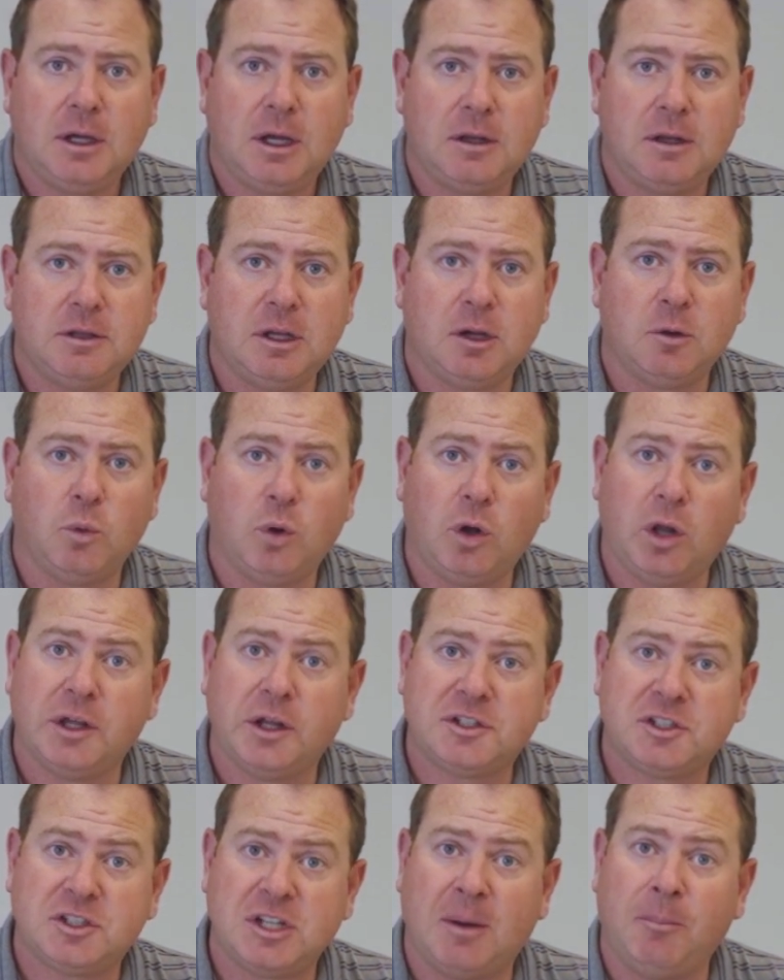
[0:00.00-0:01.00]
and then
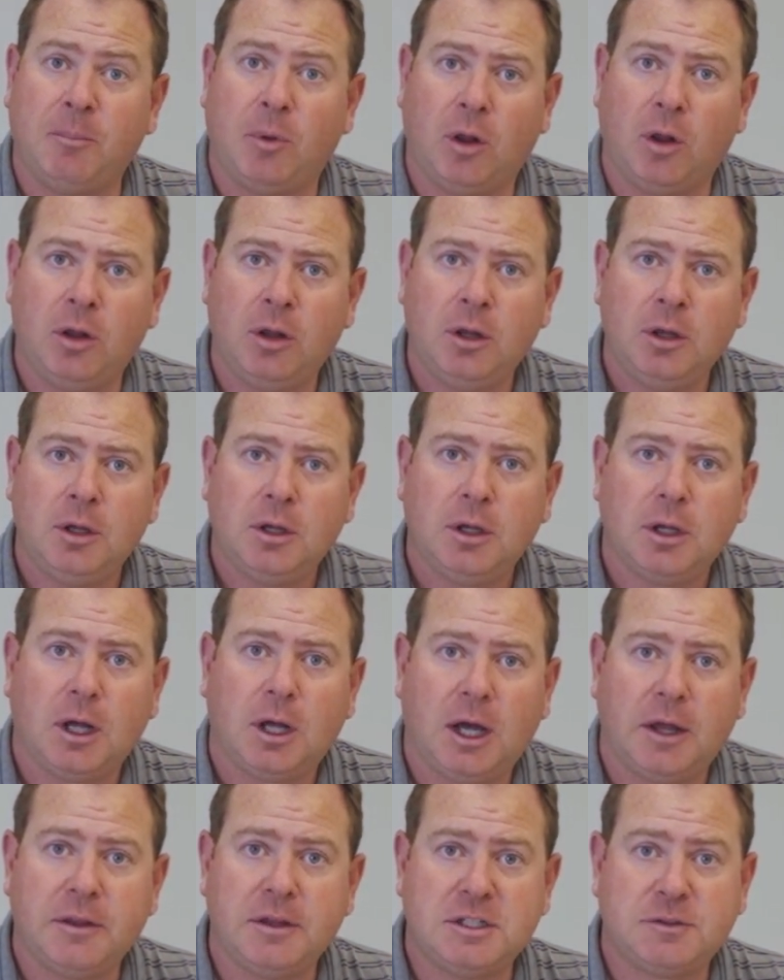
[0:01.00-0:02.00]
we'll assemble
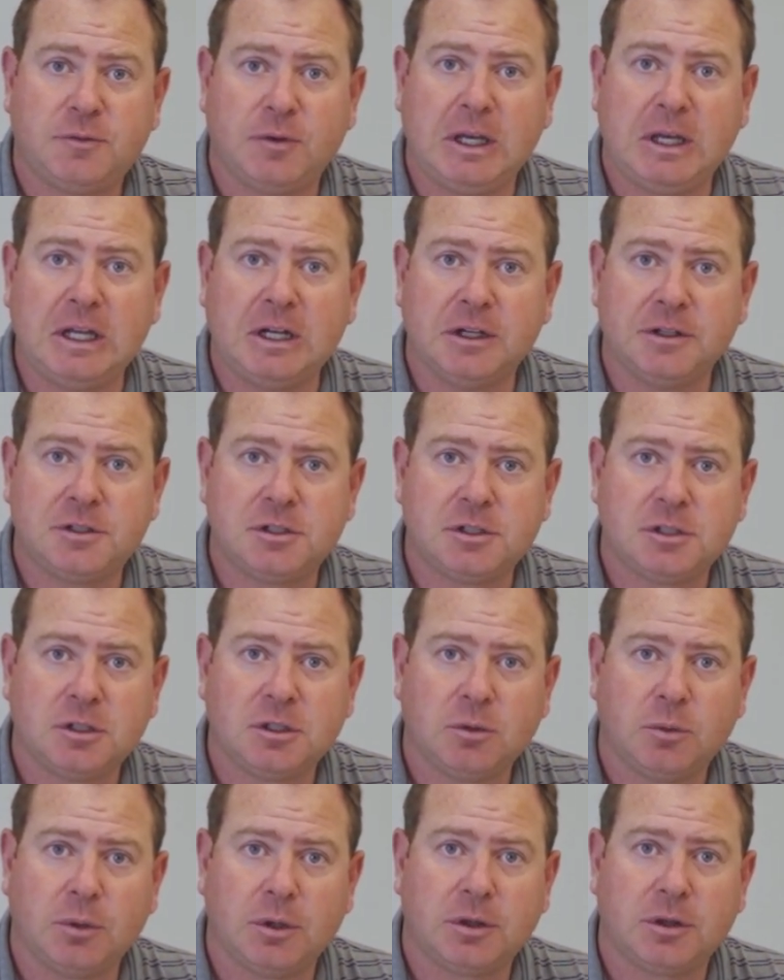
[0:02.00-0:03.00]
these fajitas
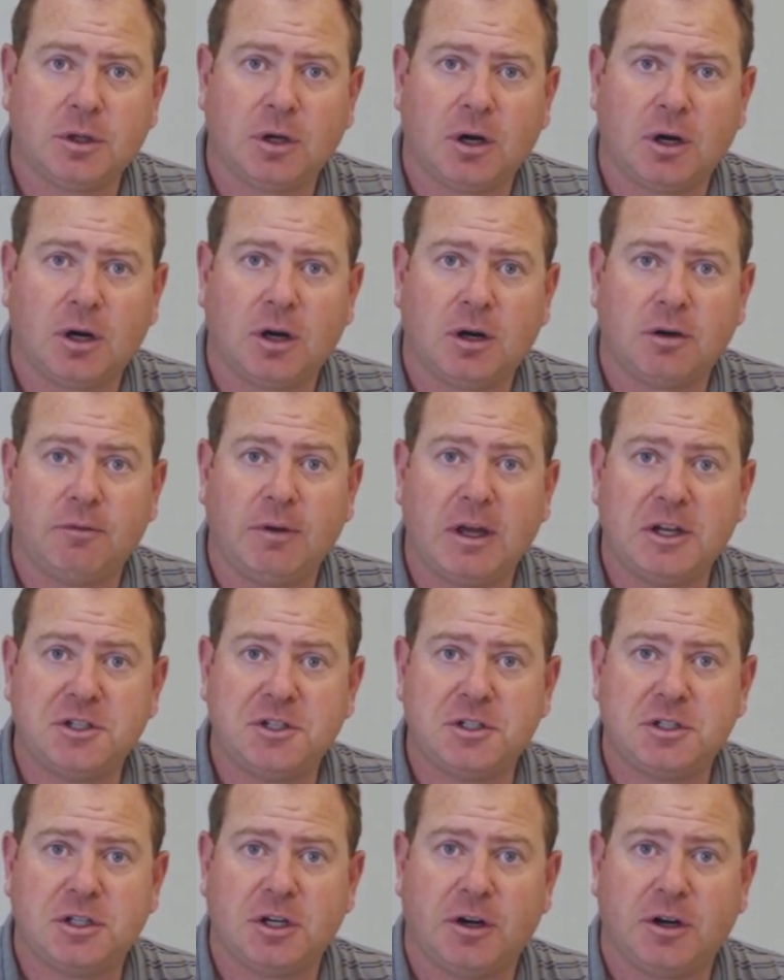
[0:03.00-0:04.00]
with our
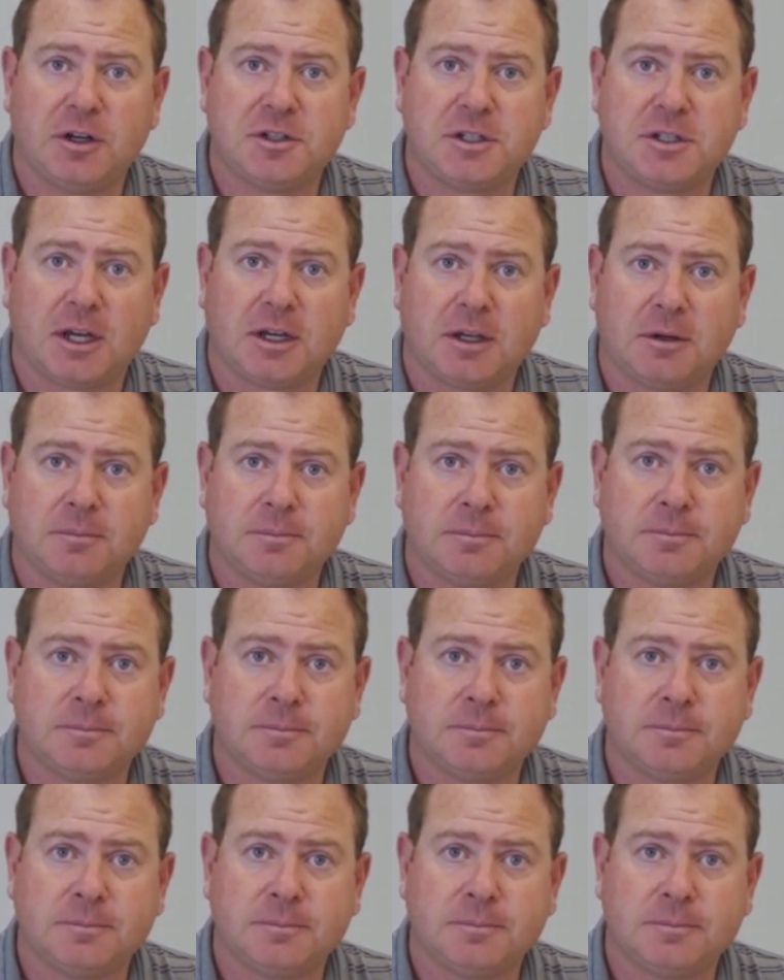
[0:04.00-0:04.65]
veggies here in a second.